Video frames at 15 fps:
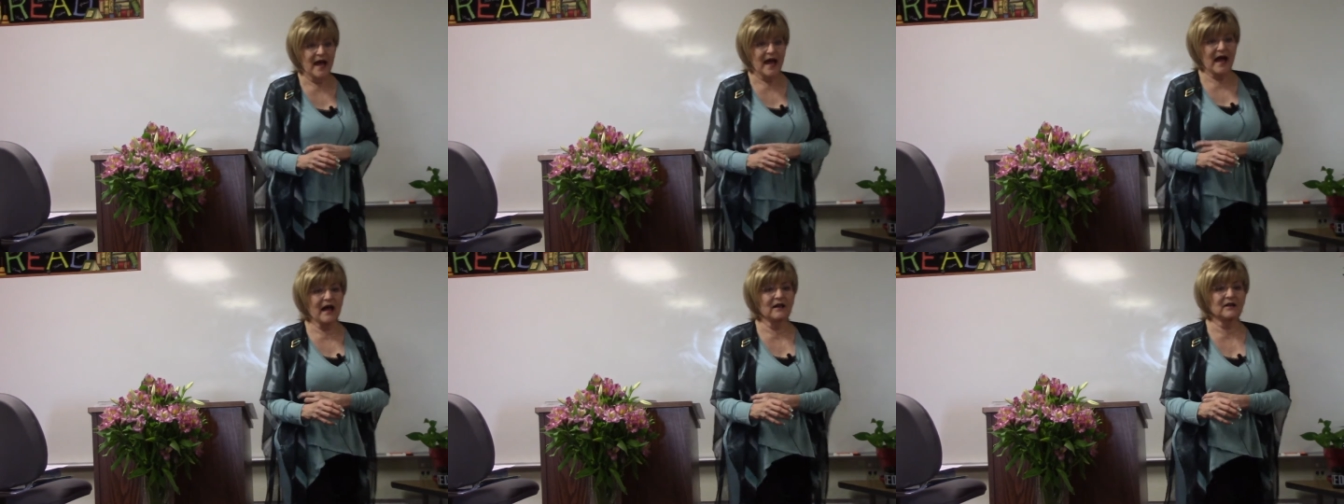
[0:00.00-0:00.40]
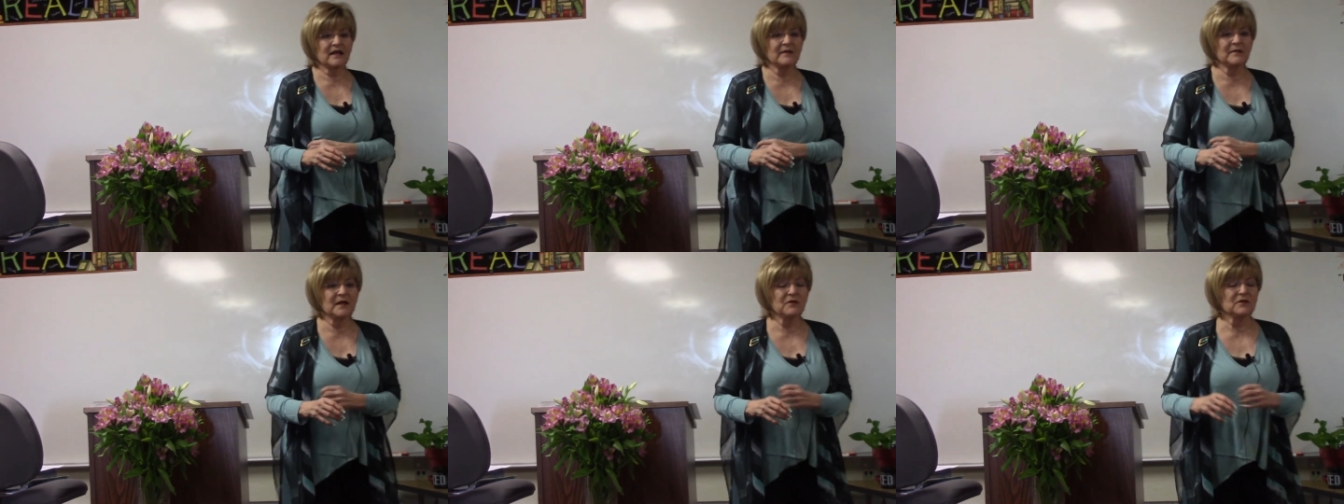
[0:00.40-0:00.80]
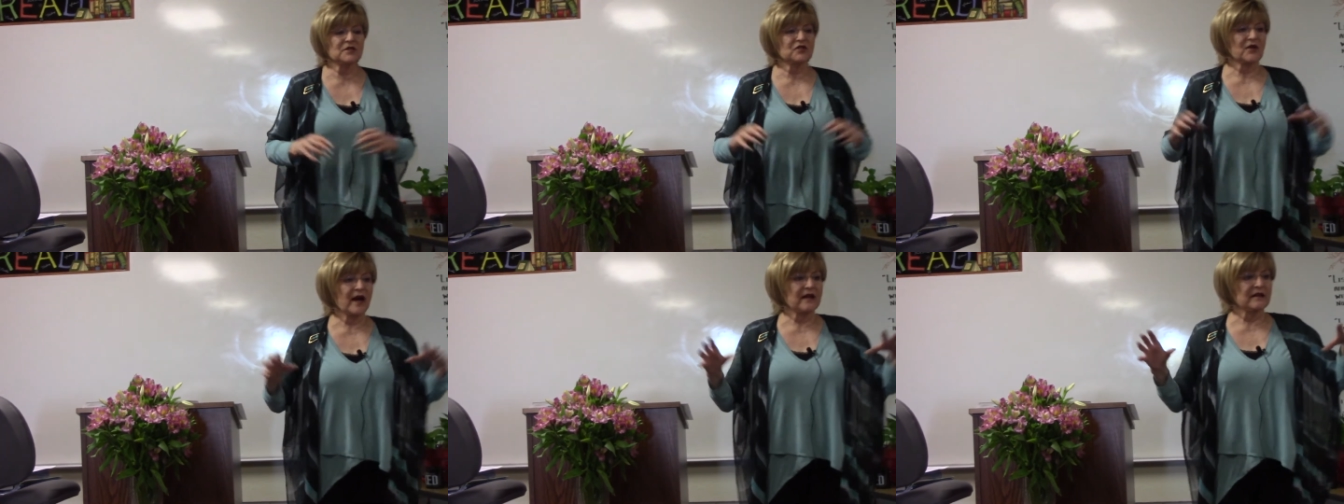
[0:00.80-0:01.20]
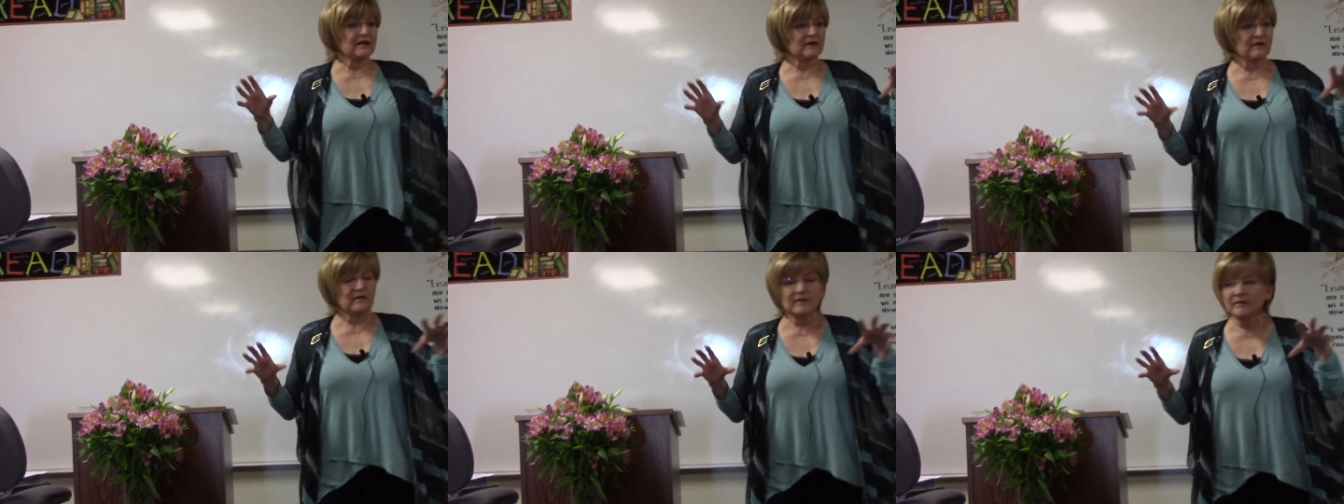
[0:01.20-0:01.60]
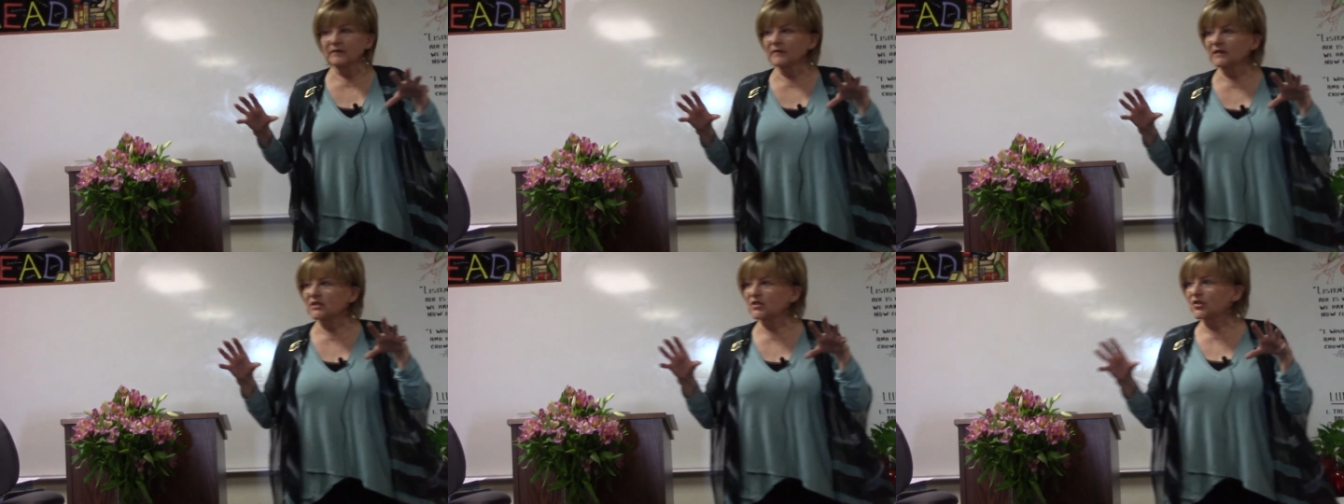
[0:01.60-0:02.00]
Alchemy was trying to
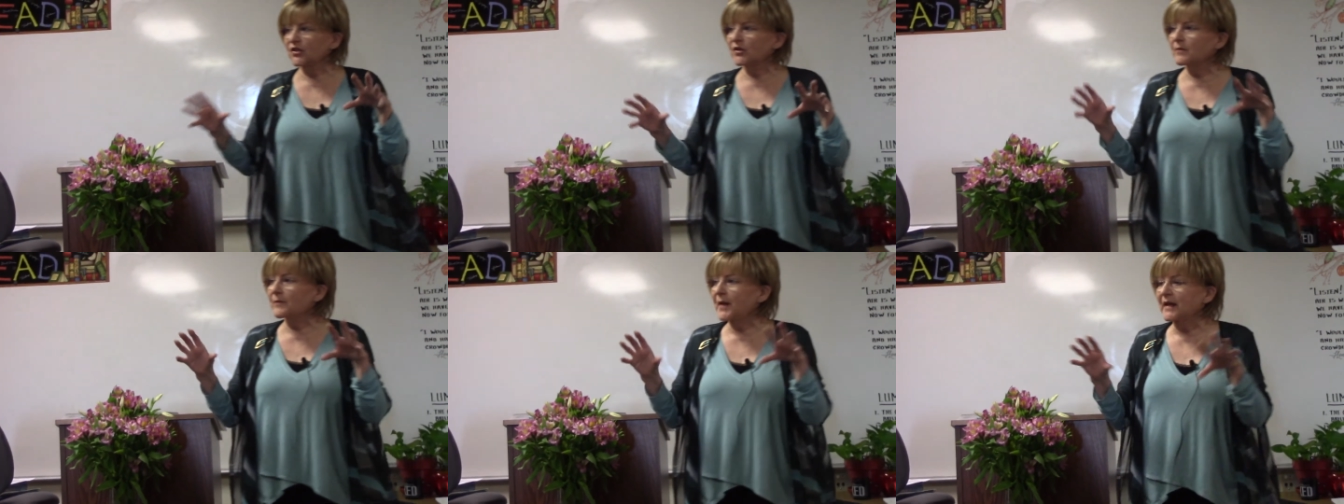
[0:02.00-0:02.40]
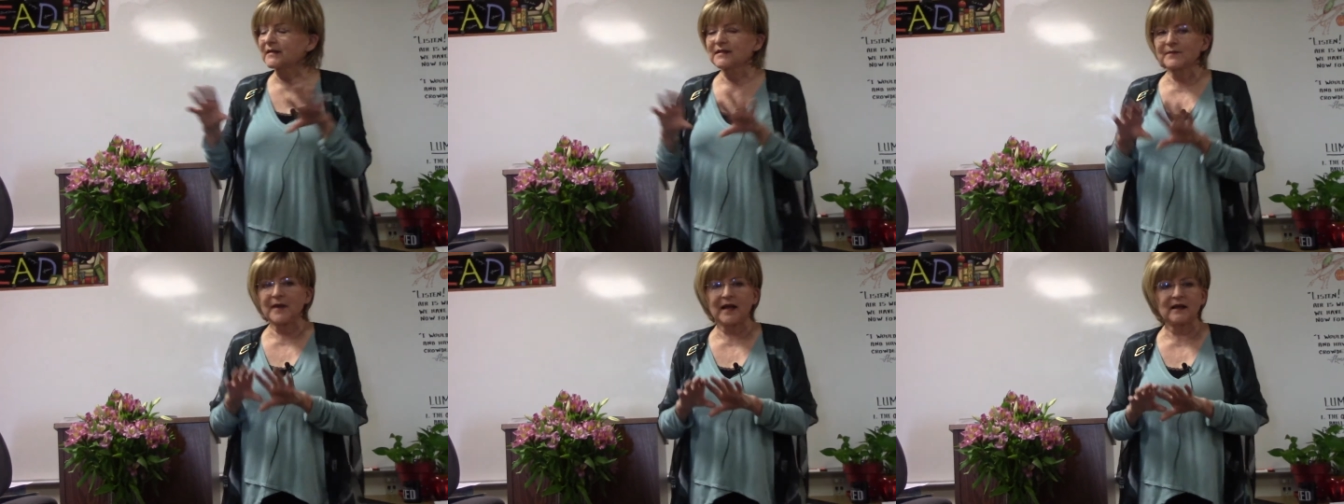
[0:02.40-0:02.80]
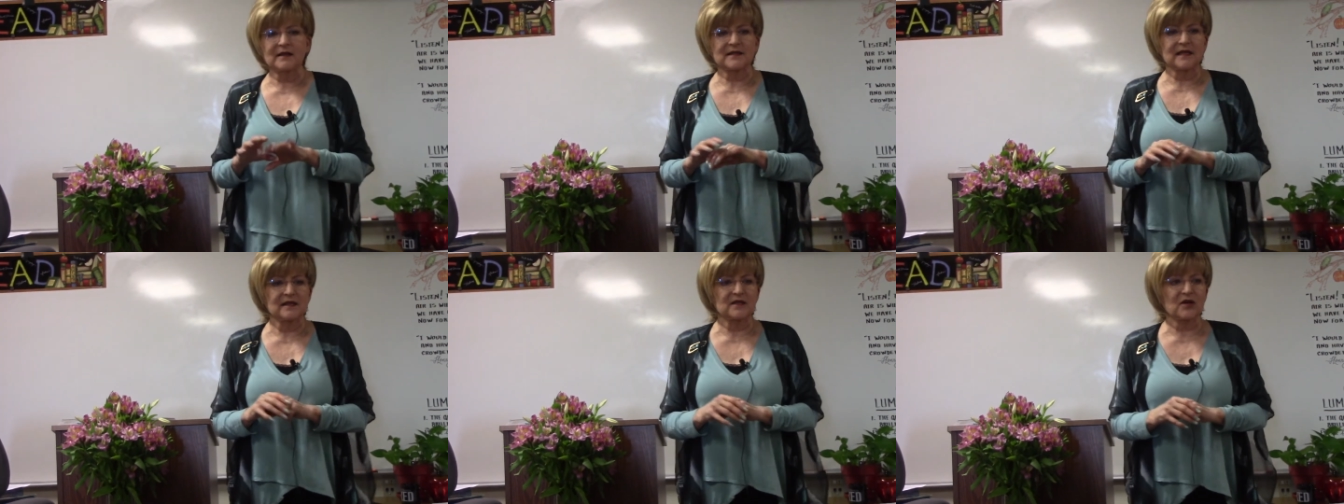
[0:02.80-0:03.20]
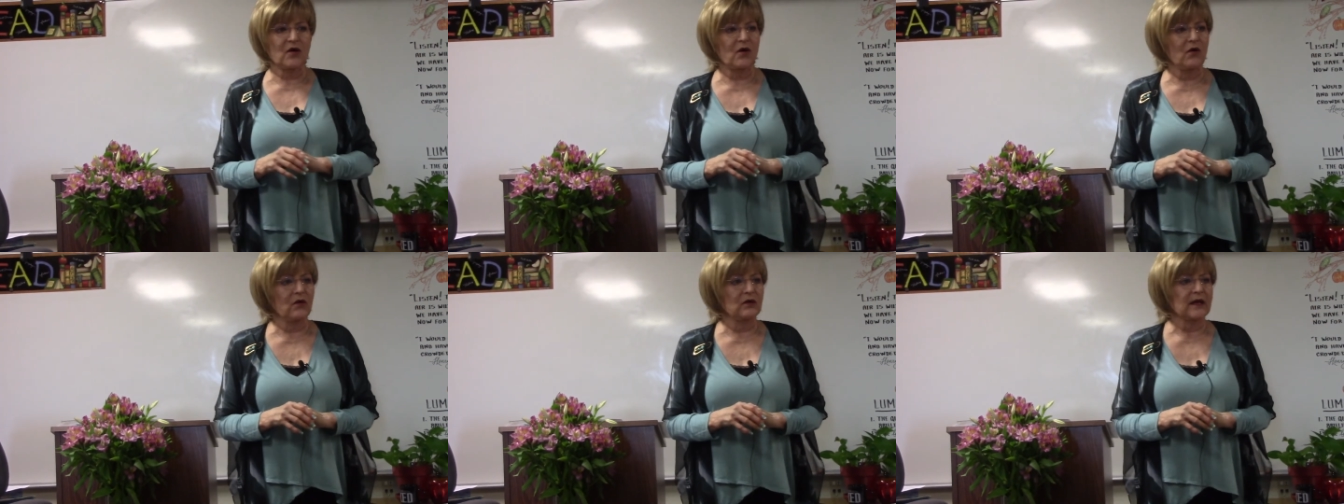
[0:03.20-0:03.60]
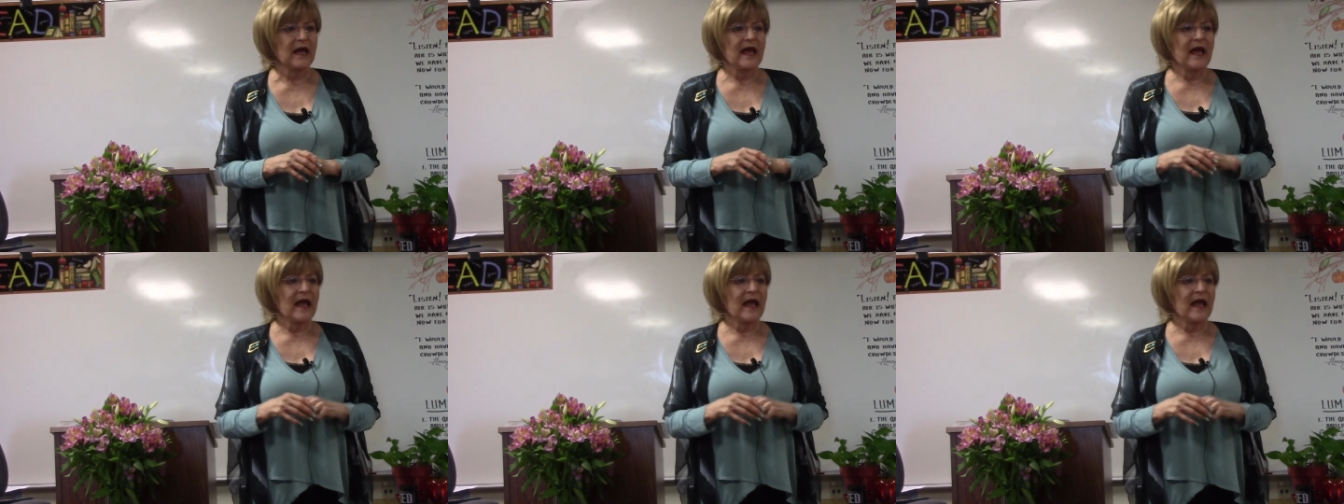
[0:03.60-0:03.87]
turn base metals into gold.